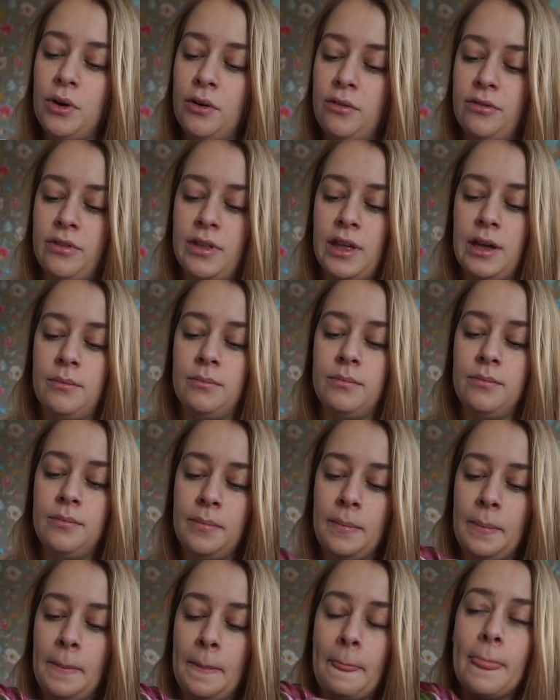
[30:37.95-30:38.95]
of
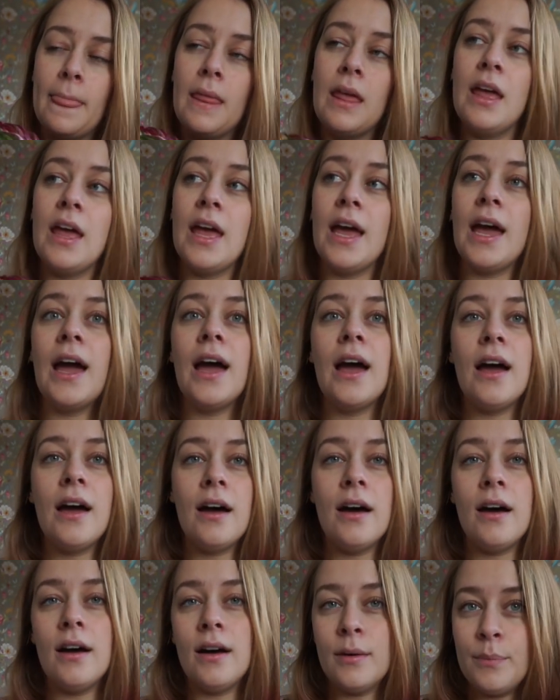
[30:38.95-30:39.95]
them,
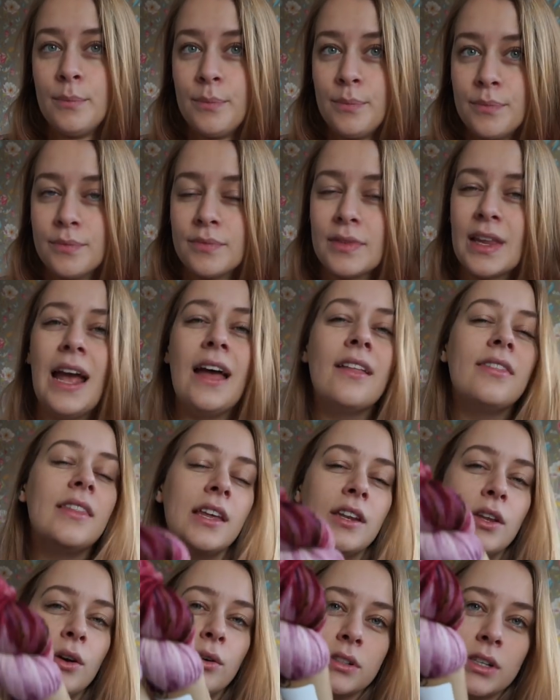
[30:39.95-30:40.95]
and they
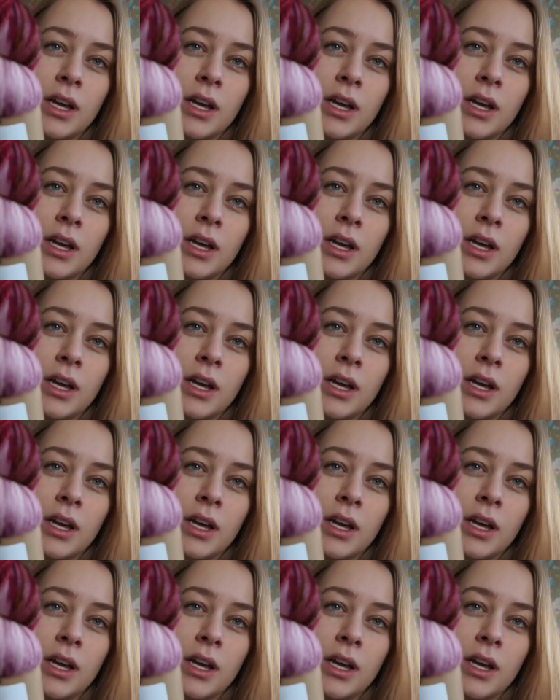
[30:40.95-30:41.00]
don't